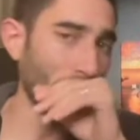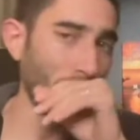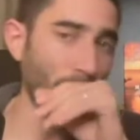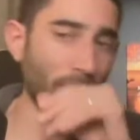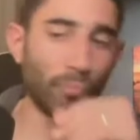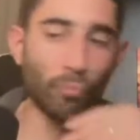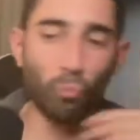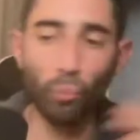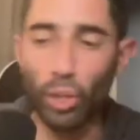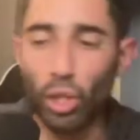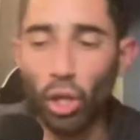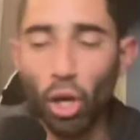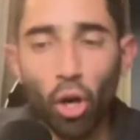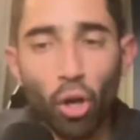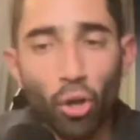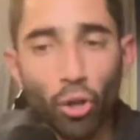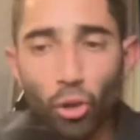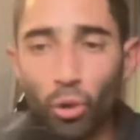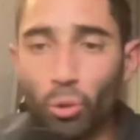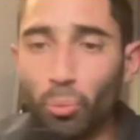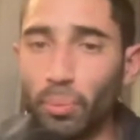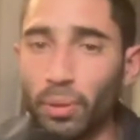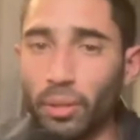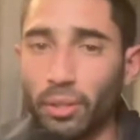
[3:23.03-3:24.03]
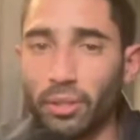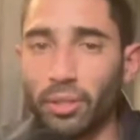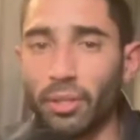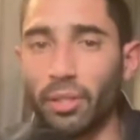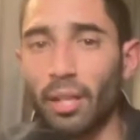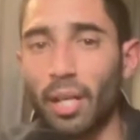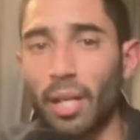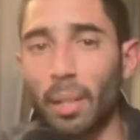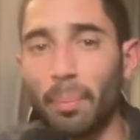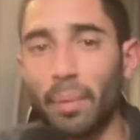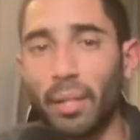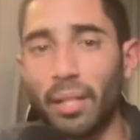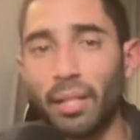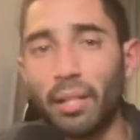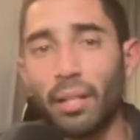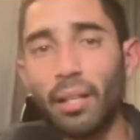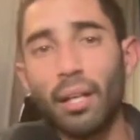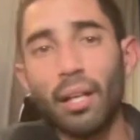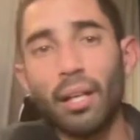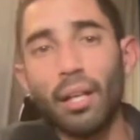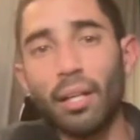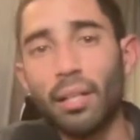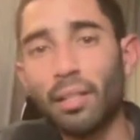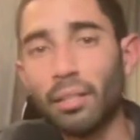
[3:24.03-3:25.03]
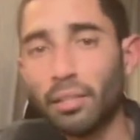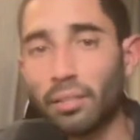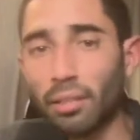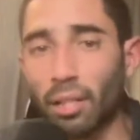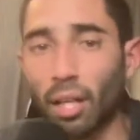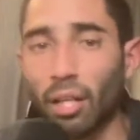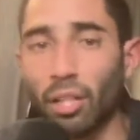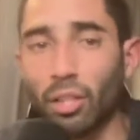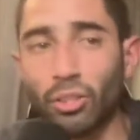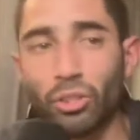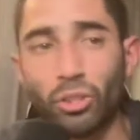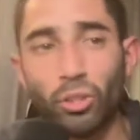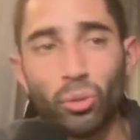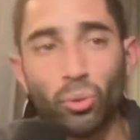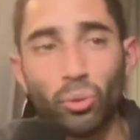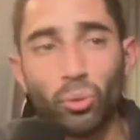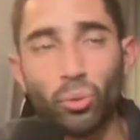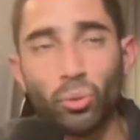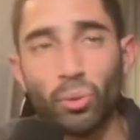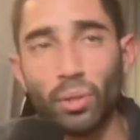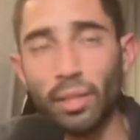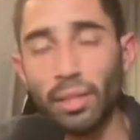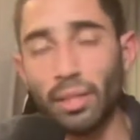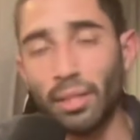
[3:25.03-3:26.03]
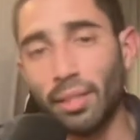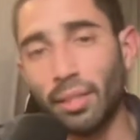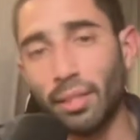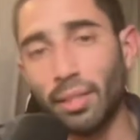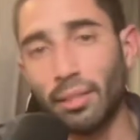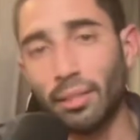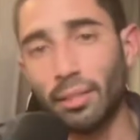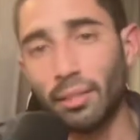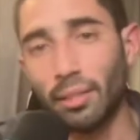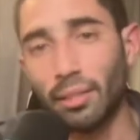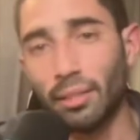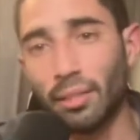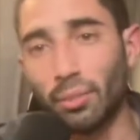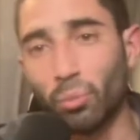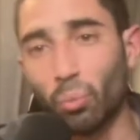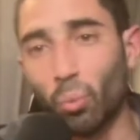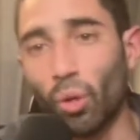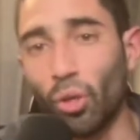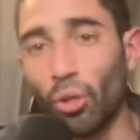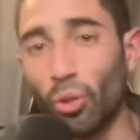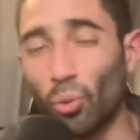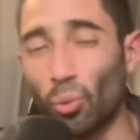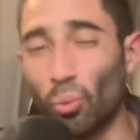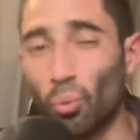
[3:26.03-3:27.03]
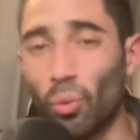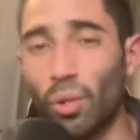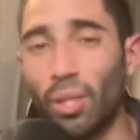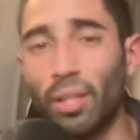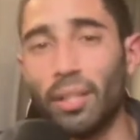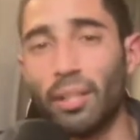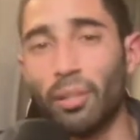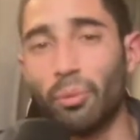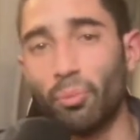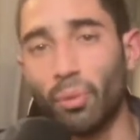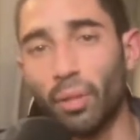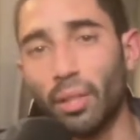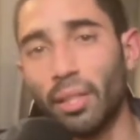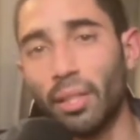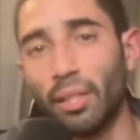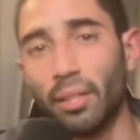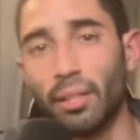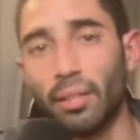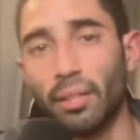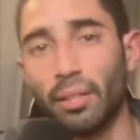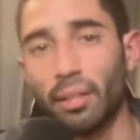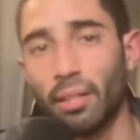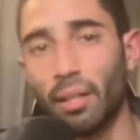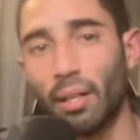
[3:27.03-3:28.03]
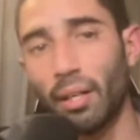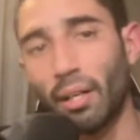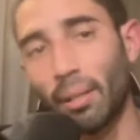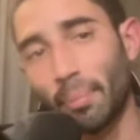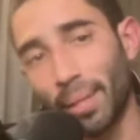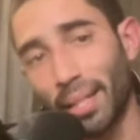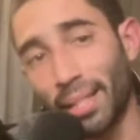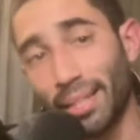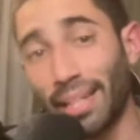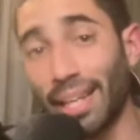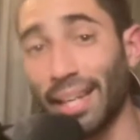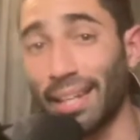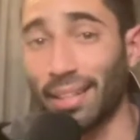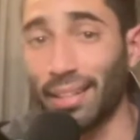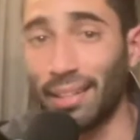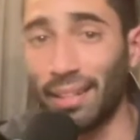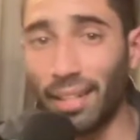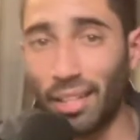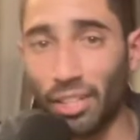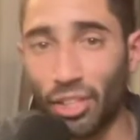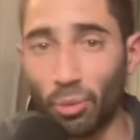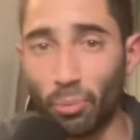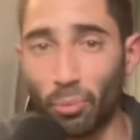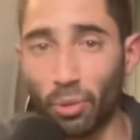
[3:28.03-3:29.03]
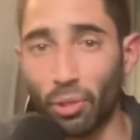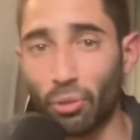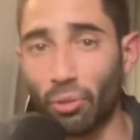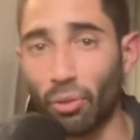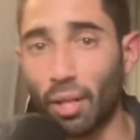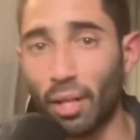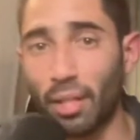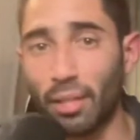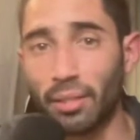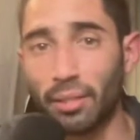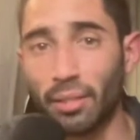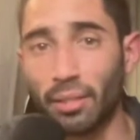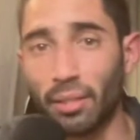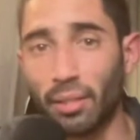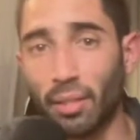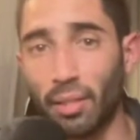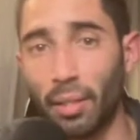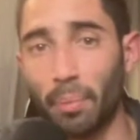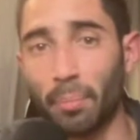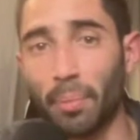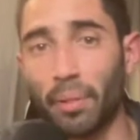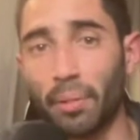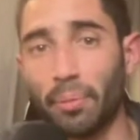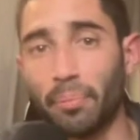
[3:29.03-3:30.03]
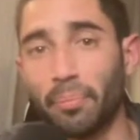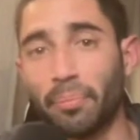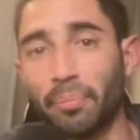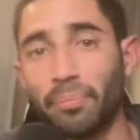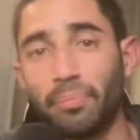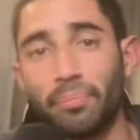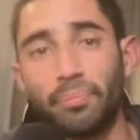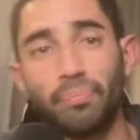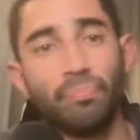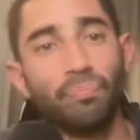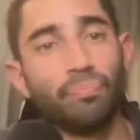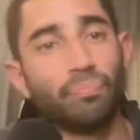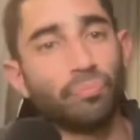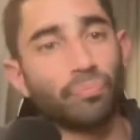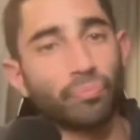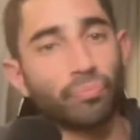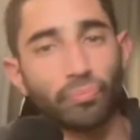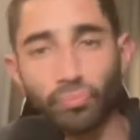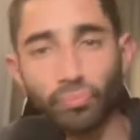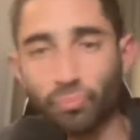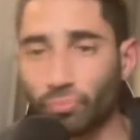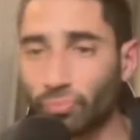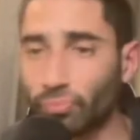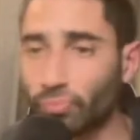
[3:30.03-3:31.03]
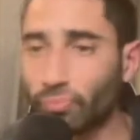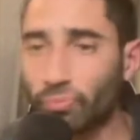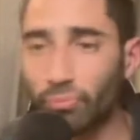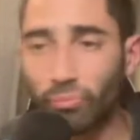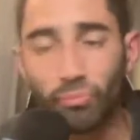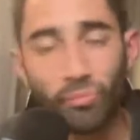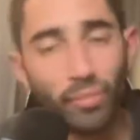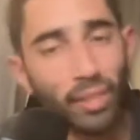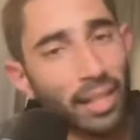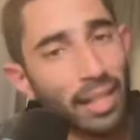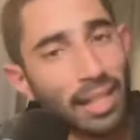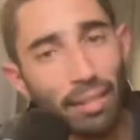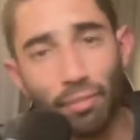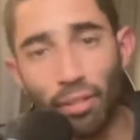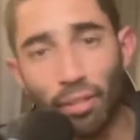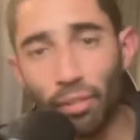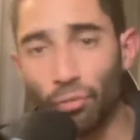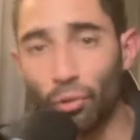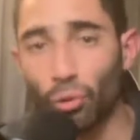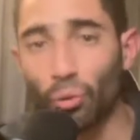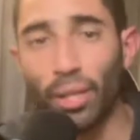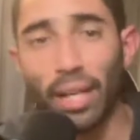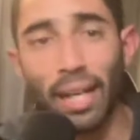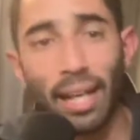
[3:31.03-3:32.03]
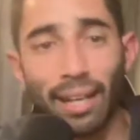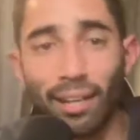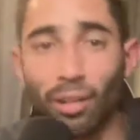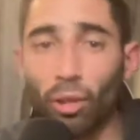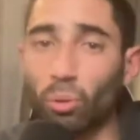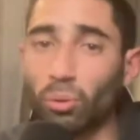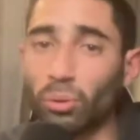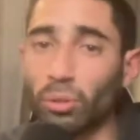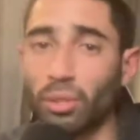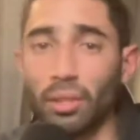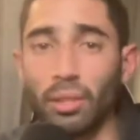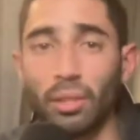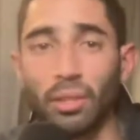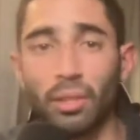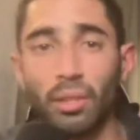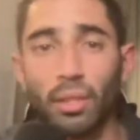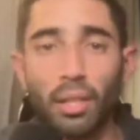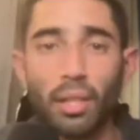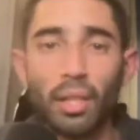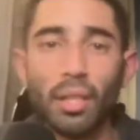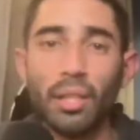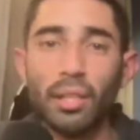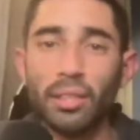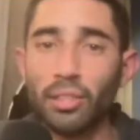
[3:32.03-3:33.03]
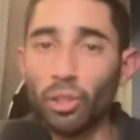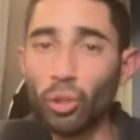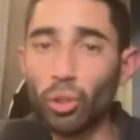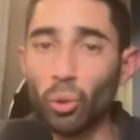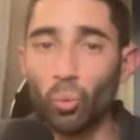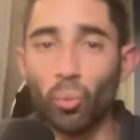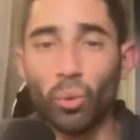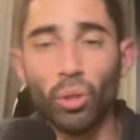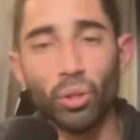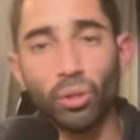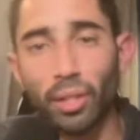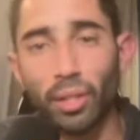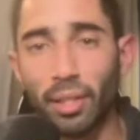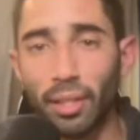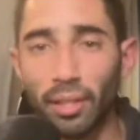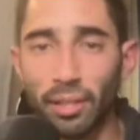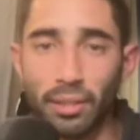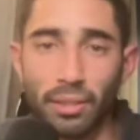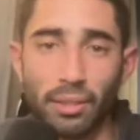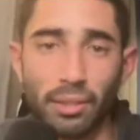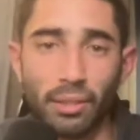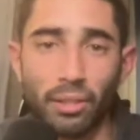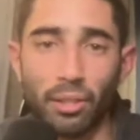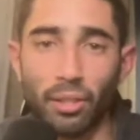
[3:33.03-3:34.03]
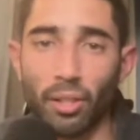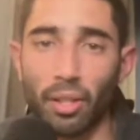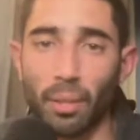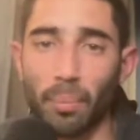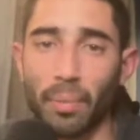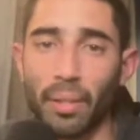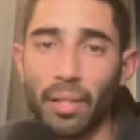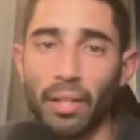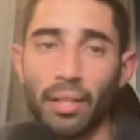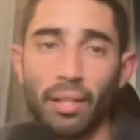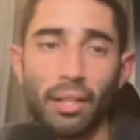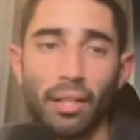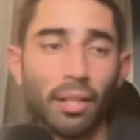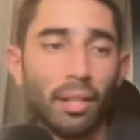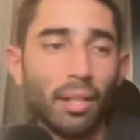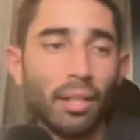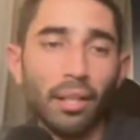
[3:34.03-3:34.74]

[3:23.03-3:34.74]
We all humans, you know what I mean? Solitude is where you really, really get that connection with Christ, you know what I mean? Even if you can't go to the wilderness, you know what I mean?